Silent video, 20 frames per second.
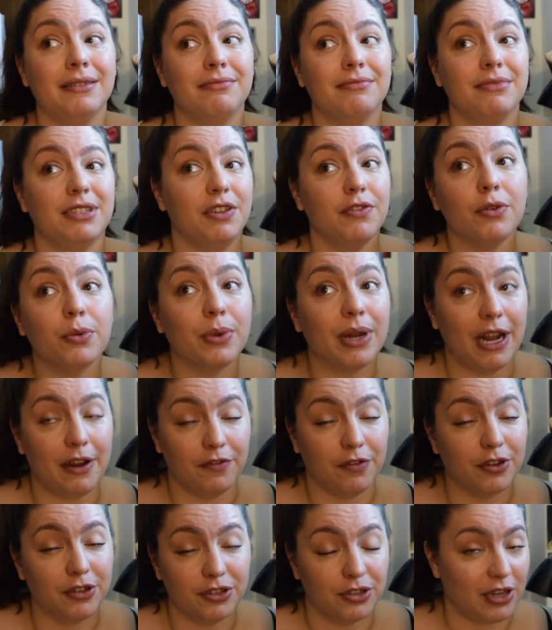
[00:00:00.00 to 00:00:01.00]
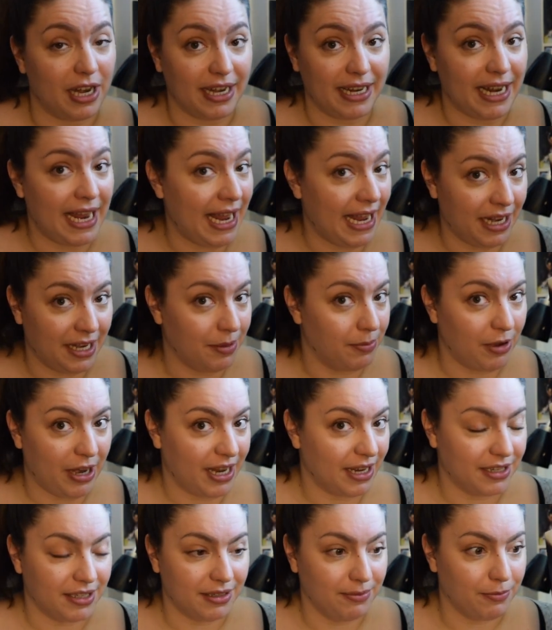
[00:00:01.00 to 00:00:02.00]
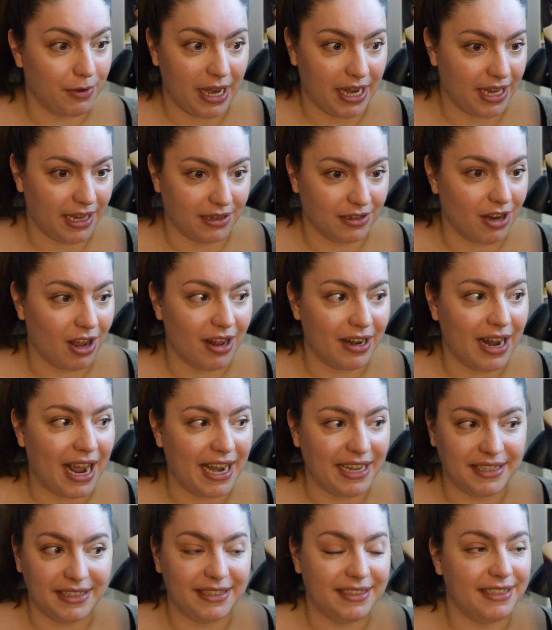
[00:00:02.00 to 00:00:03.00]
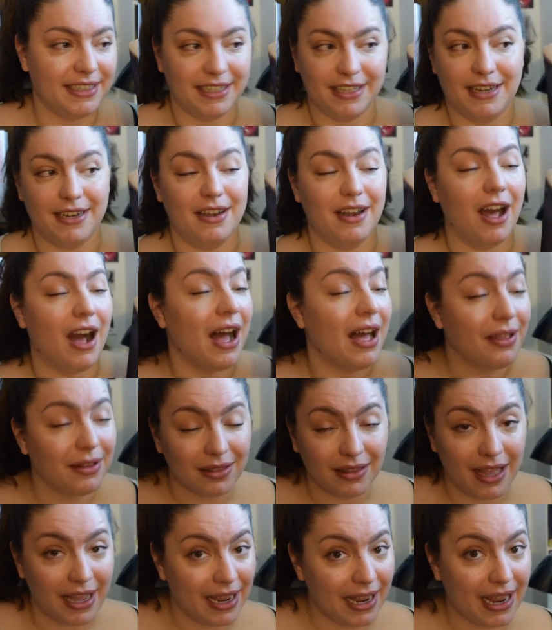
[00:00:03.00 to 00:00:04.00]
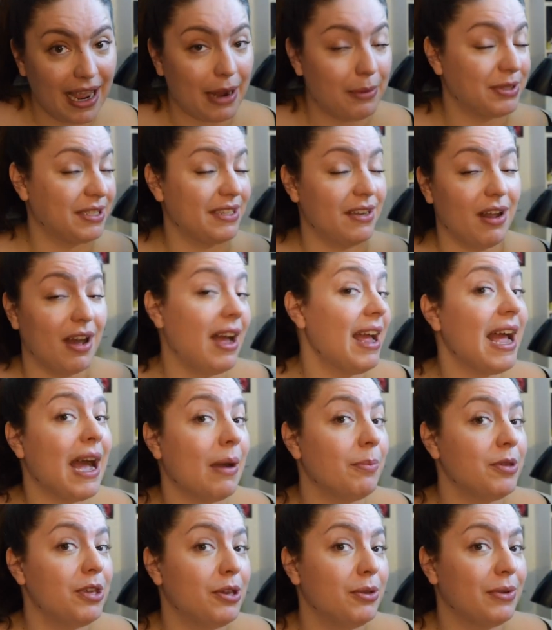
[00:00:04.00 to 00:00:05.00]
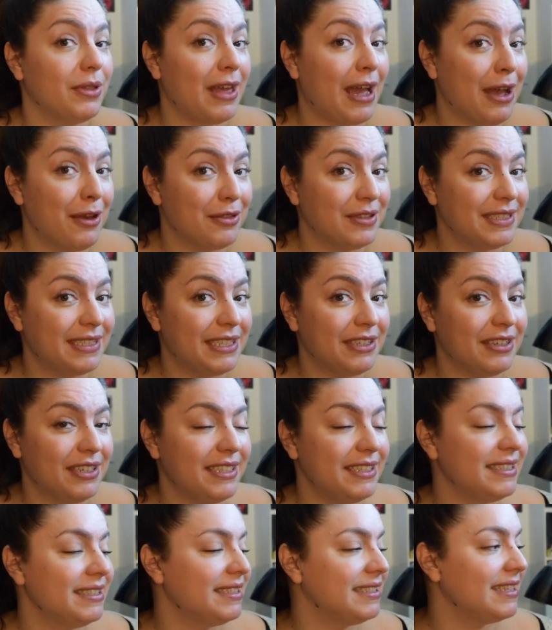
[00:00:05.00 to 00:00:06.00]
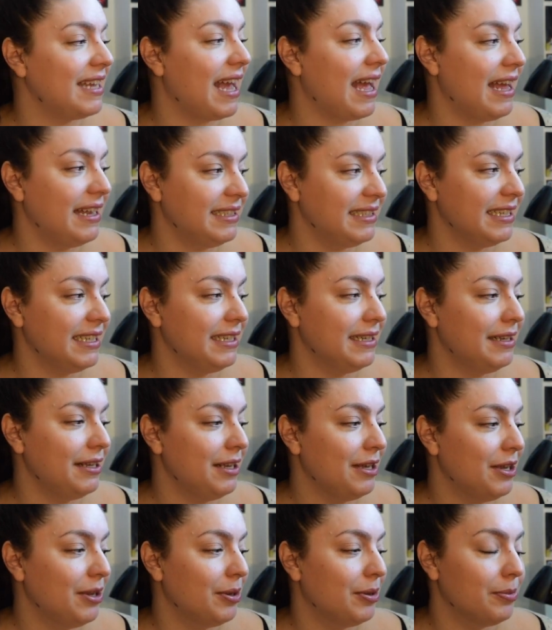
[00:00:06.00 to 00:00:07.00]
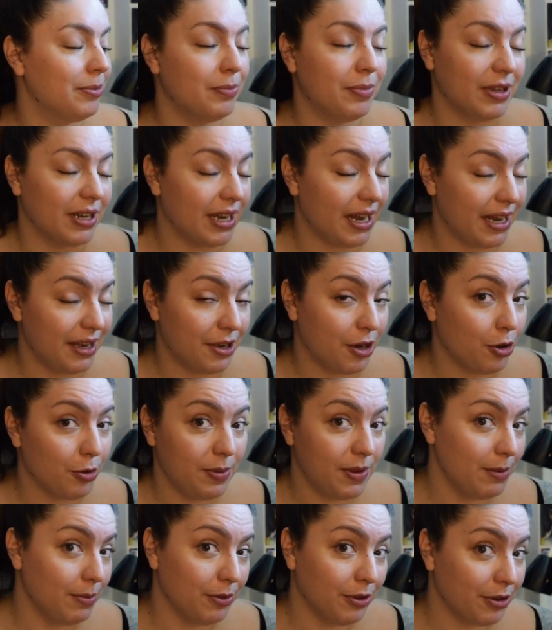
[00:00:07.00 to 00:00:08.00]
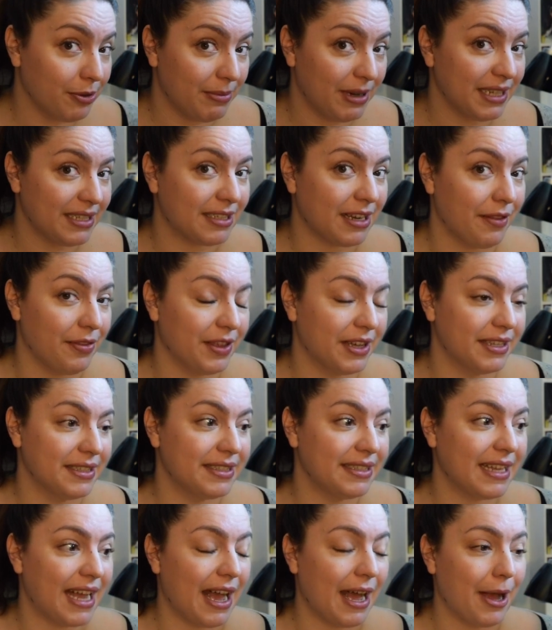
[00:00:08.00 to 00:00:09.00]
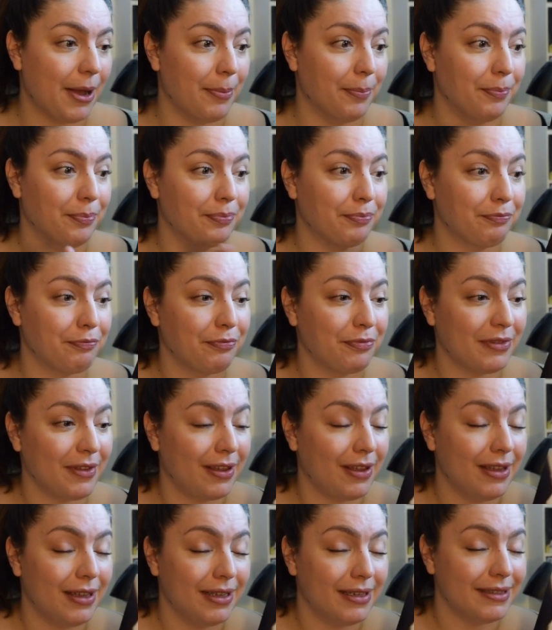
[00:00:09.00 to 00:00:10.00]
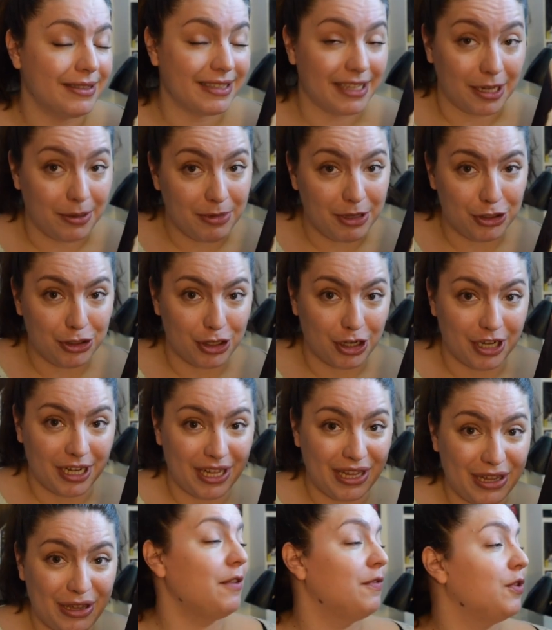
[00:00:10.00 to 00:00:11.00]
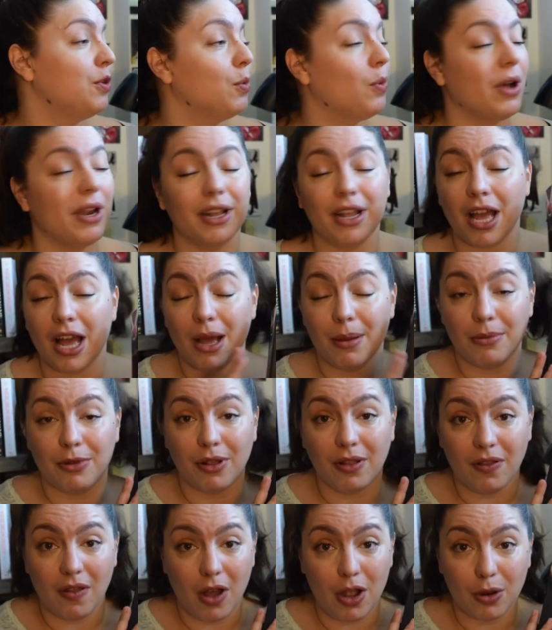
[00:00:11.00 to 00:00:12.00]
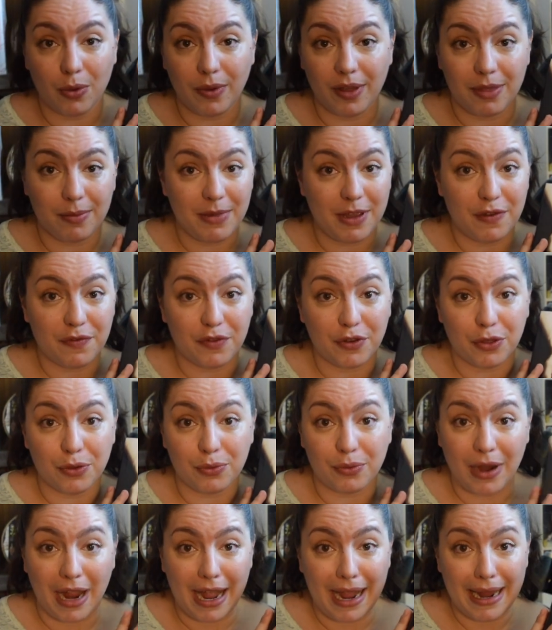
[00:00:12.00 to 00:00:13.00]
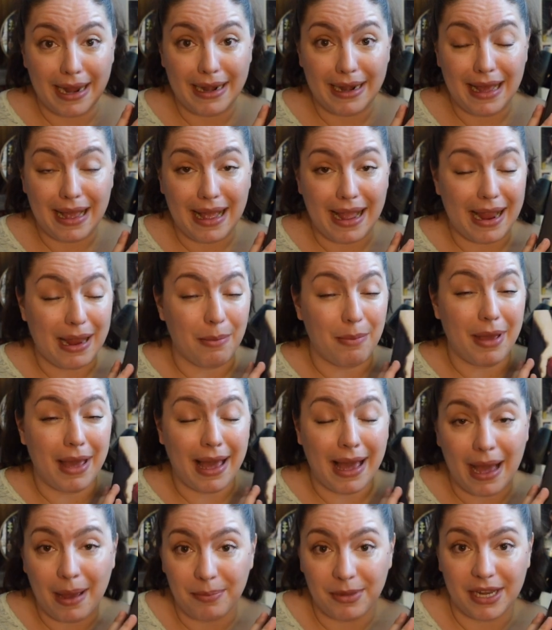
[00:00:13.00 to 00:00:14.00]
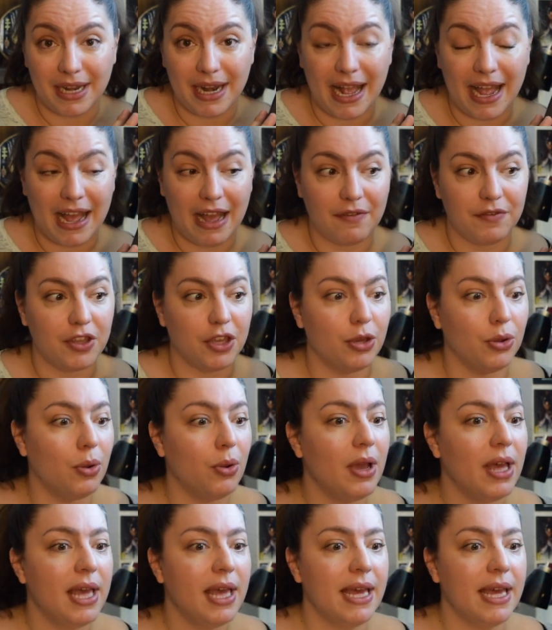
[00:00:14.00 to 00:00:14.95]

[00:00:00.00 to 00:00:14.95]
even when I first read it, hated Breaking Dawn. I was not happy with how the series ended, but I know people are mixed on this. It's going to be a journey. If you want to come along with me for the ride, I am happy to have you.